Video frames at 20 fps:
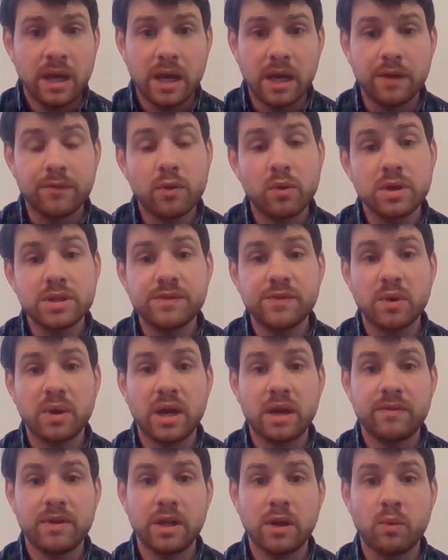And of course, if you
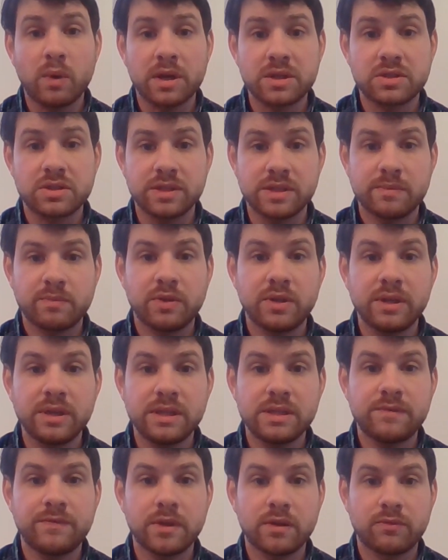have any questions,
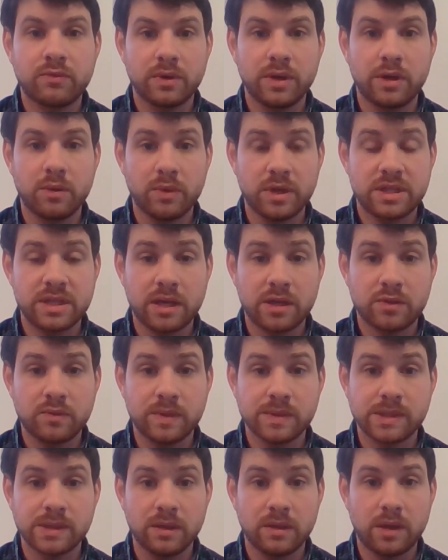please feel free to reach out to
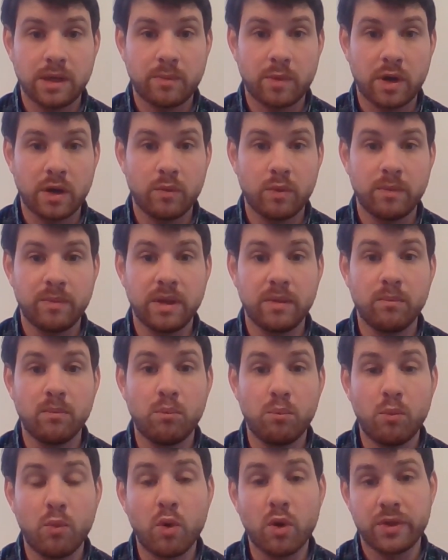us in the library. We'd be
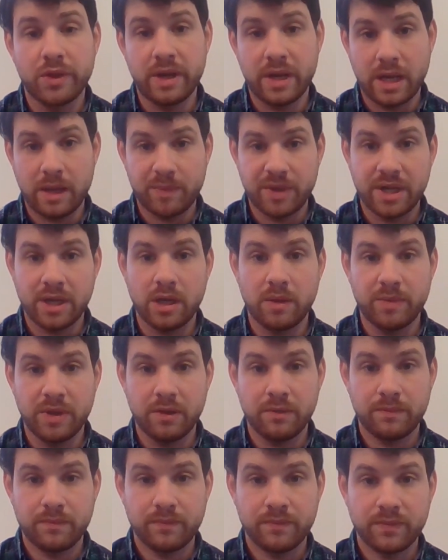more than happy to help
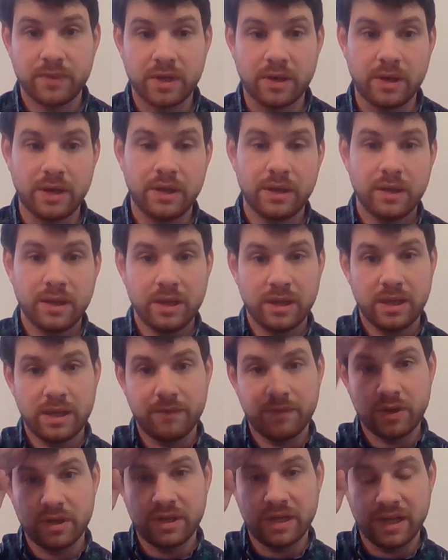you. All right.
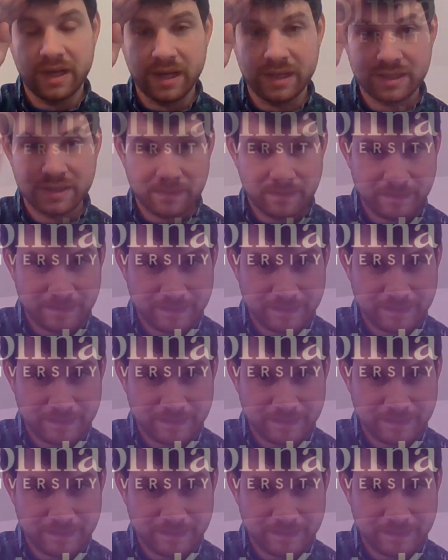Have a good day, guys.